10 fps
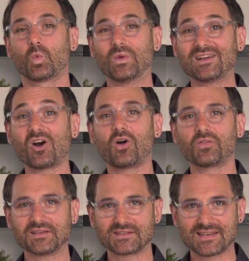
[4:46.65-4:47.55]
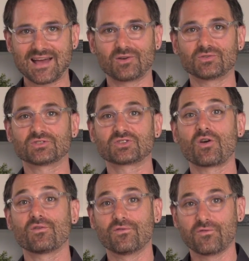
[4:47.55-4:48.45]
We call these sounds
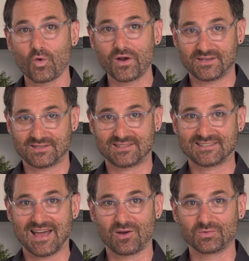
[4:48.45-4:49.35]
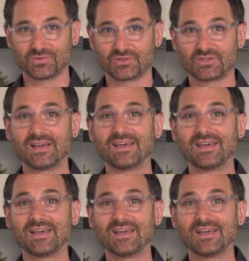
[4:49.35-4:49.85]
voiced sounds.